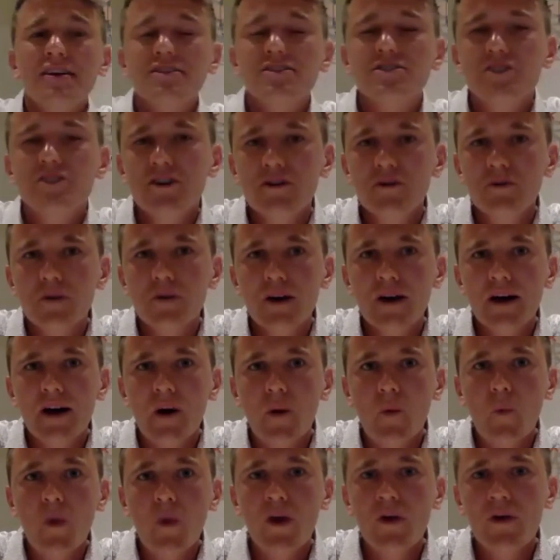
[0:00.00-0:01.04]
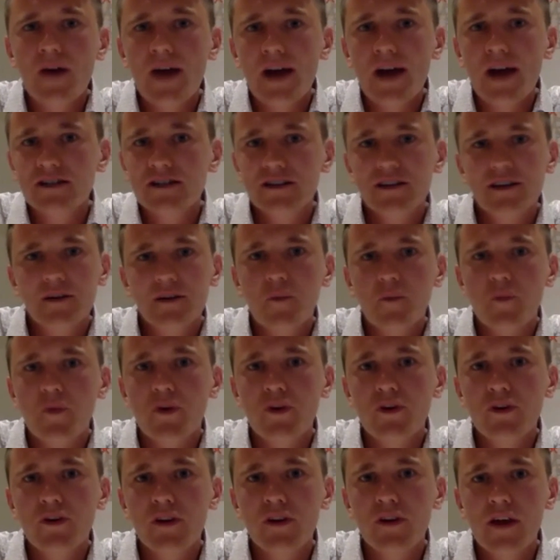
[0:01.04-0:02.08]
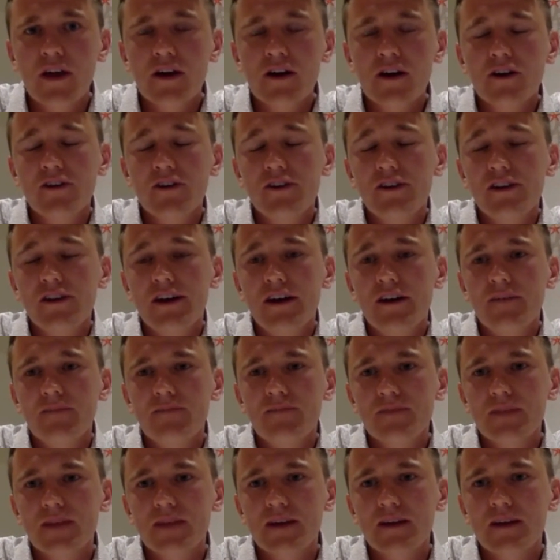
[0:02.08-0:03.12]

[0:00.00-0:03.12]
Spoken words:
so we are actually working on